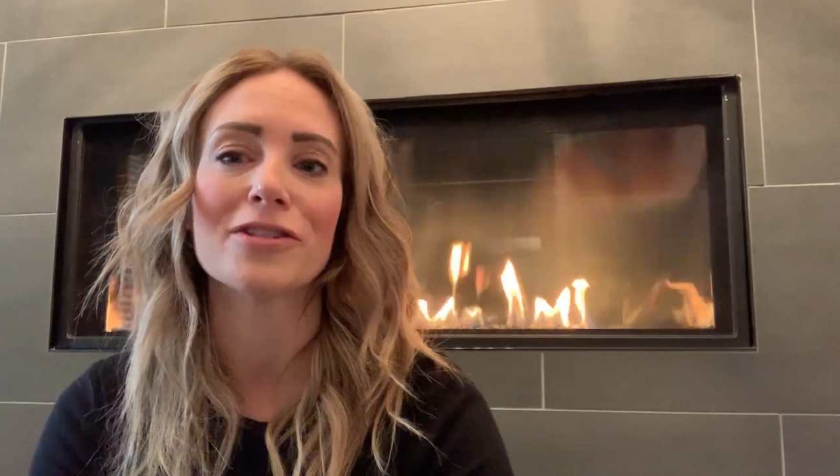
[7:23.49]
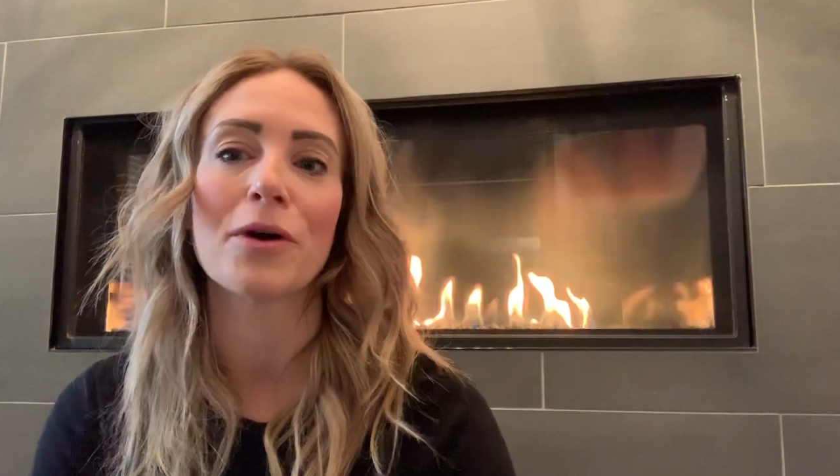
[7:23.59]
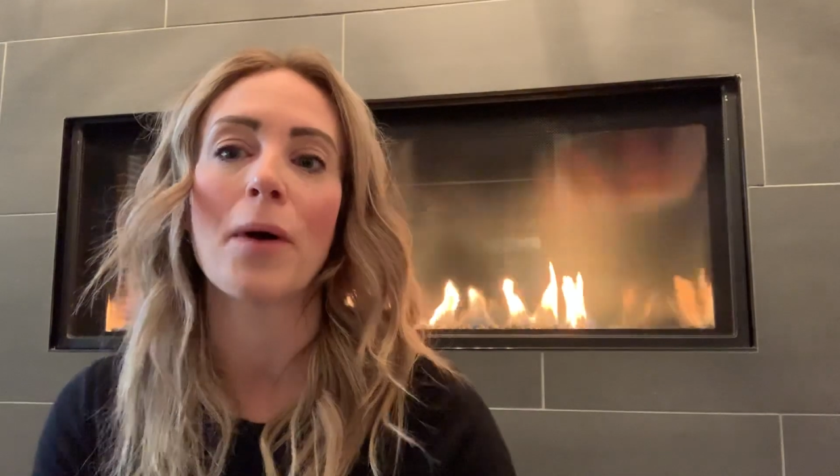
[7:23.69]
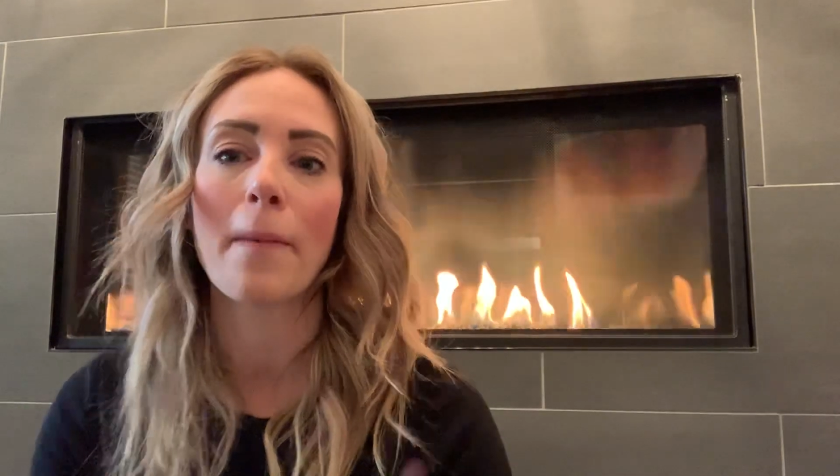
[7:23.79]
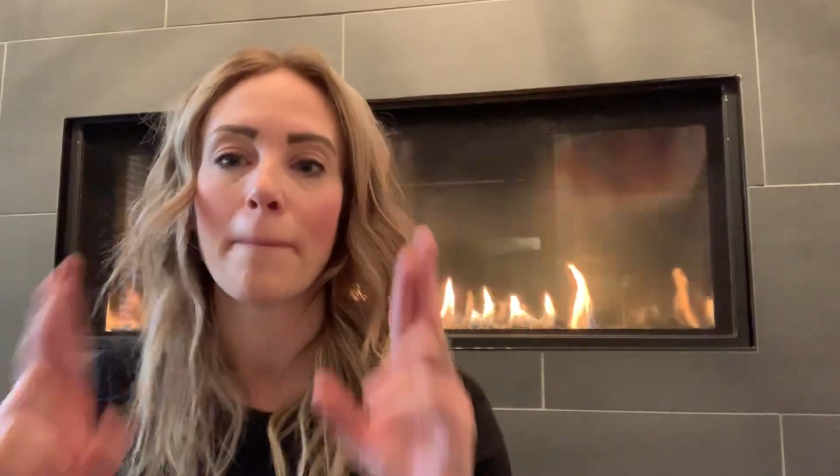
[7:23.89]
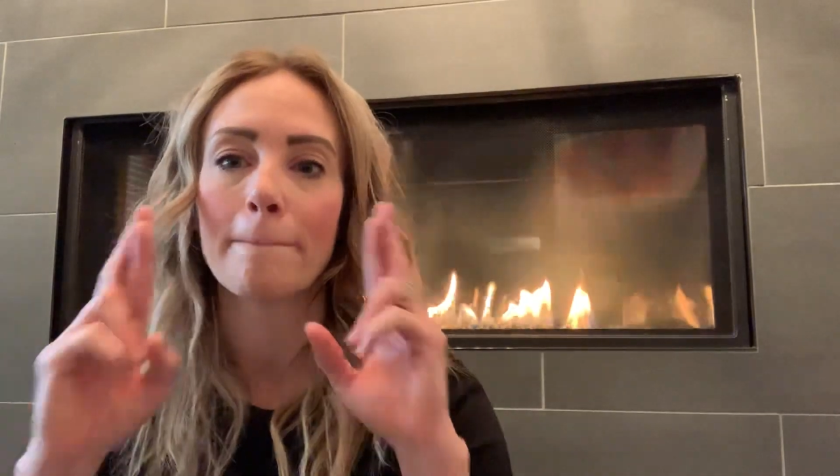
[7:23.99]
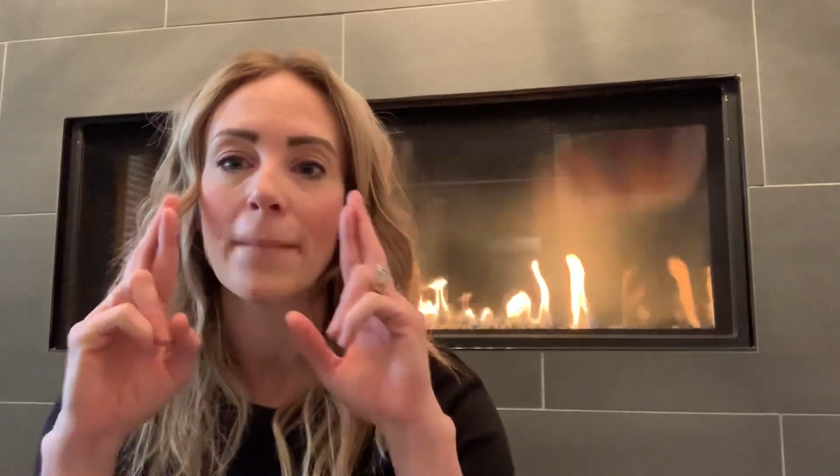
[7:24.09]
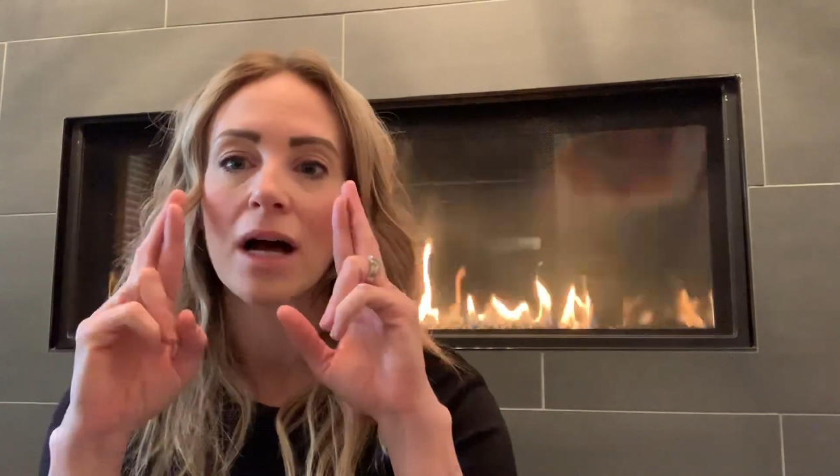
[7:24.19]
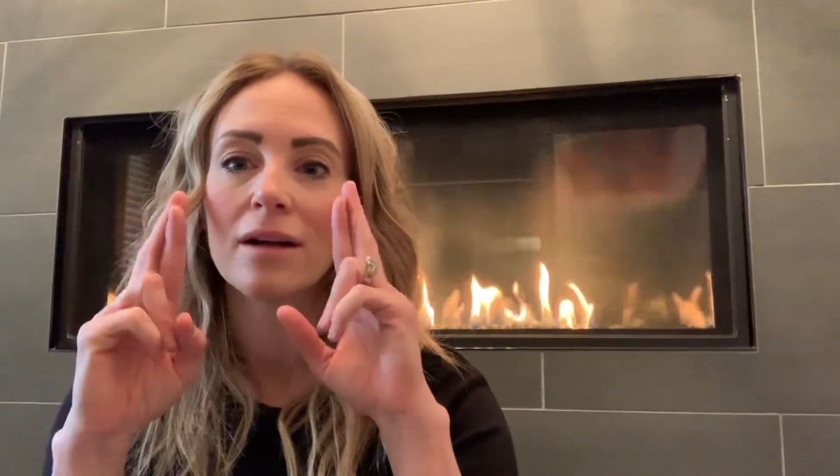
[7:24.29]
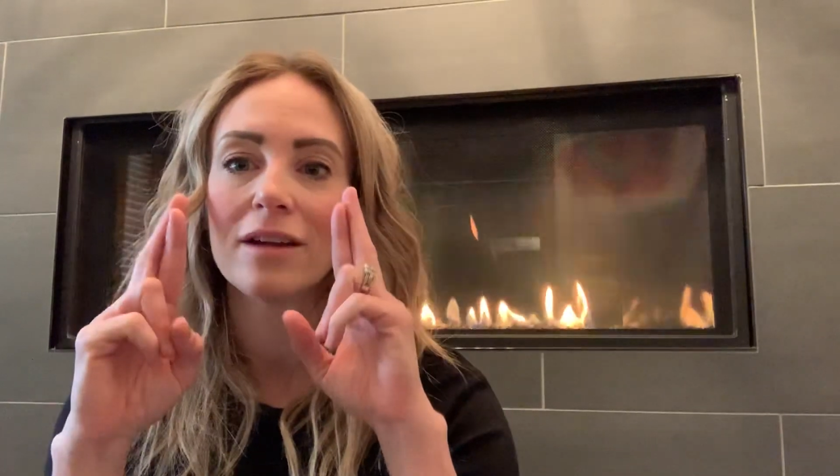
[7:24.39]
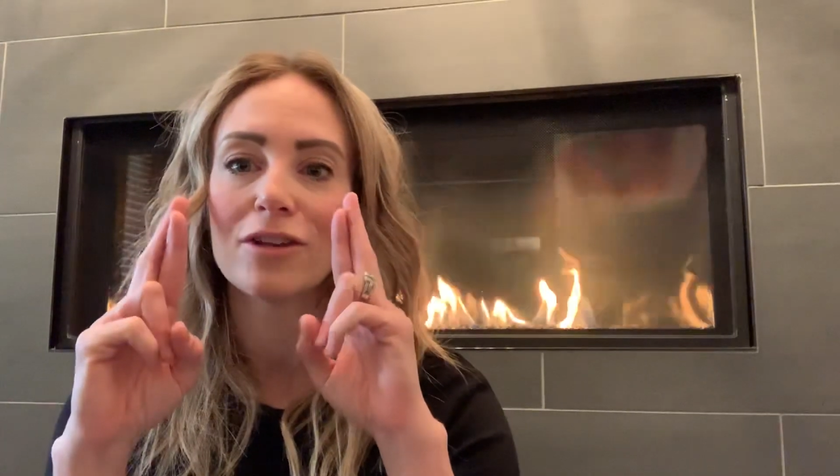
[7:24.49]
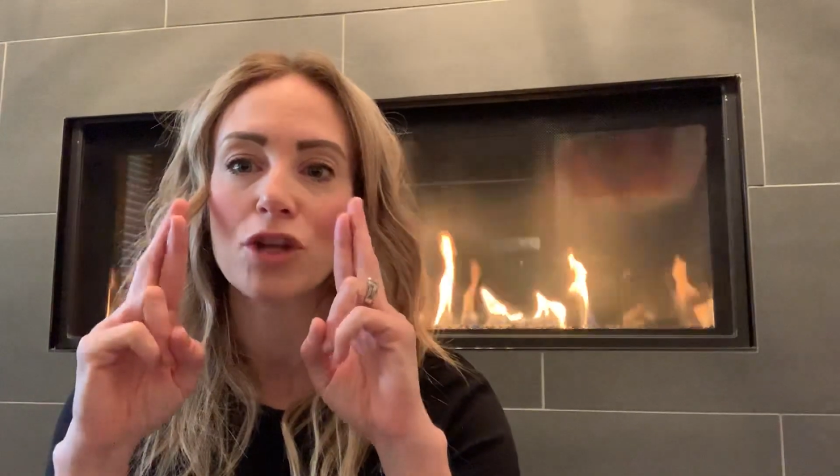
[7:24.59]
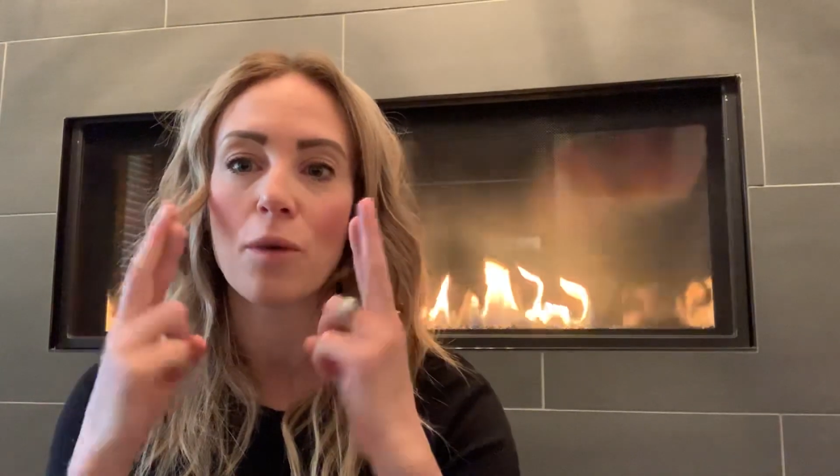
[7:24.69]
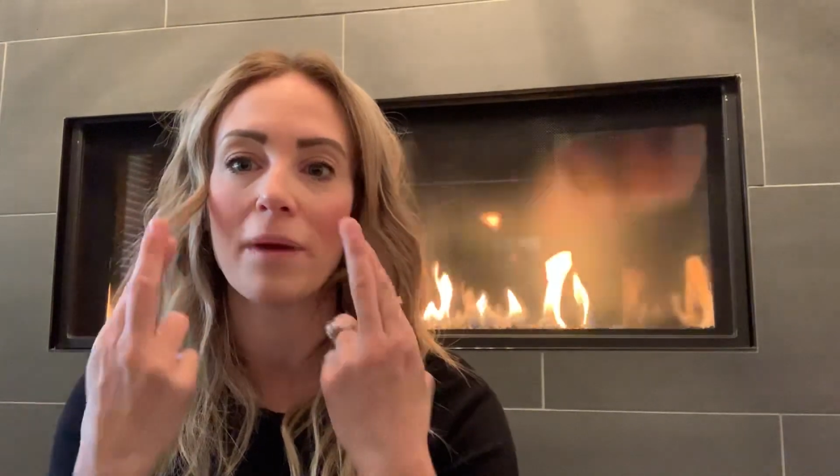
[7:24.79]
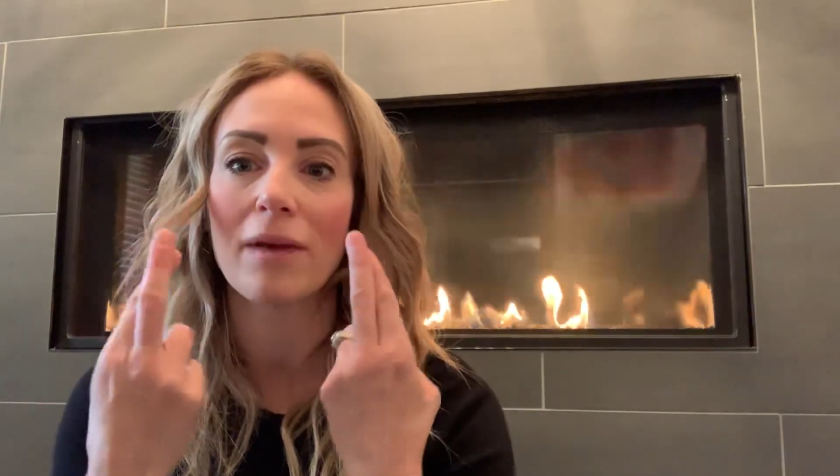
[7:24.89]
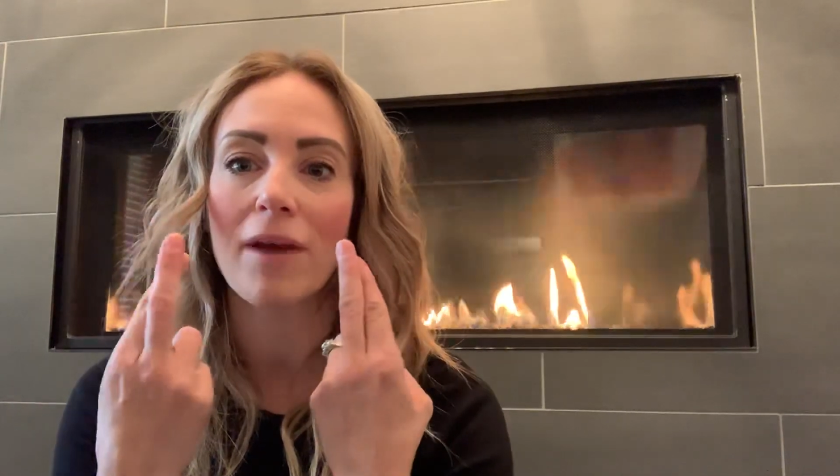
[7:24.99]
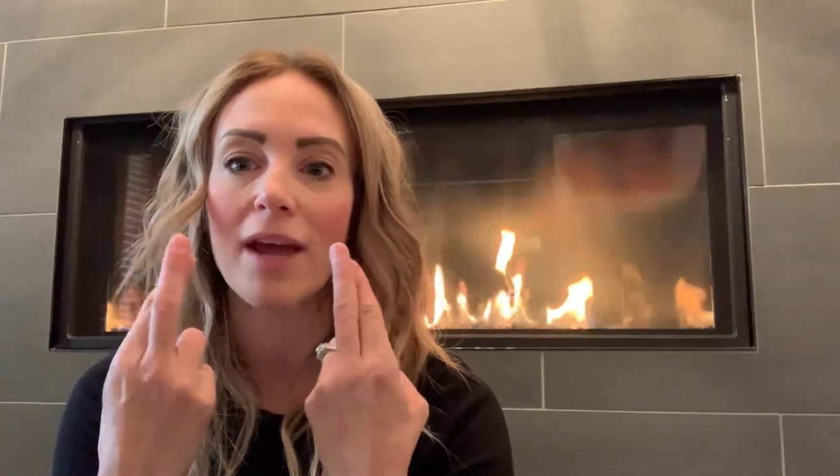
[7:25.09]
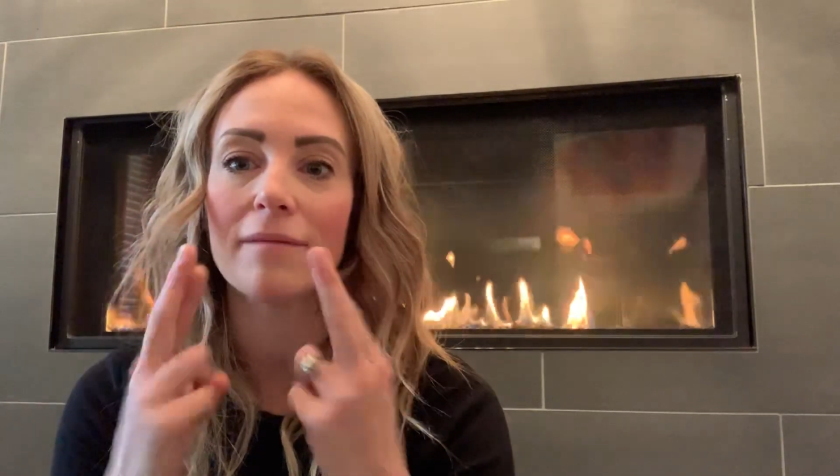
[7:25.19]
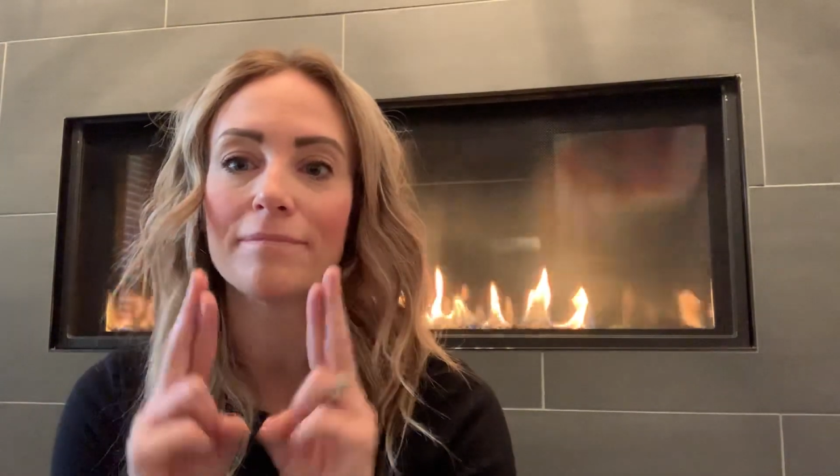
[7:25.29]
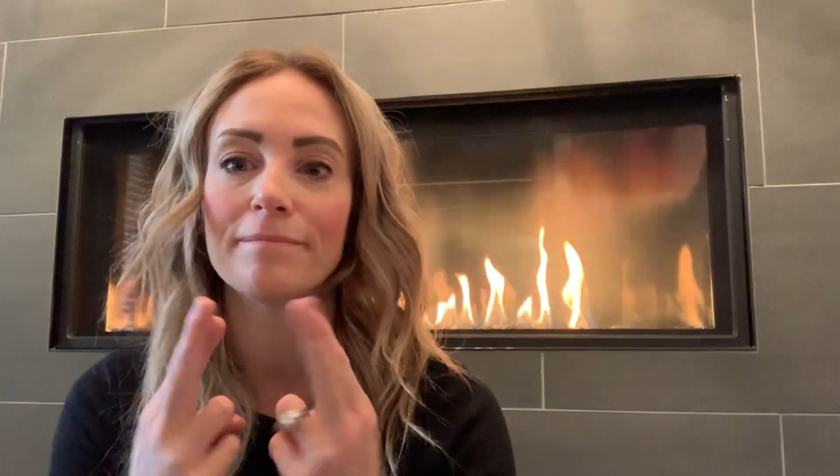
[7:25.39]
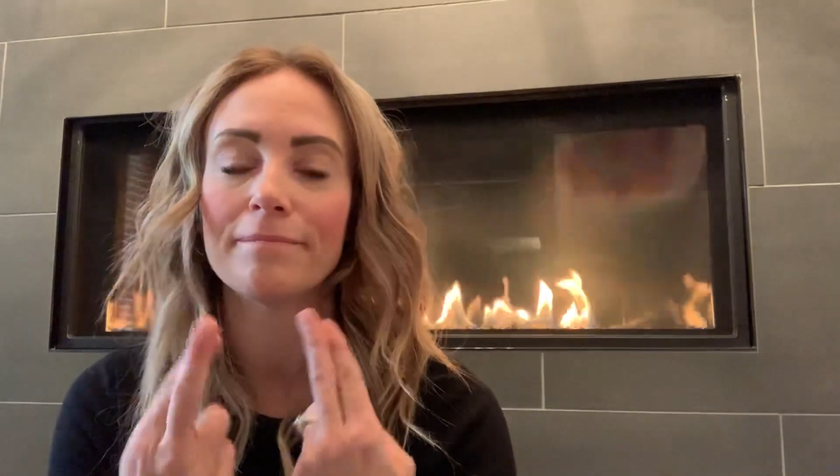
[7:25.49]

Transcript: So here's hoping, right?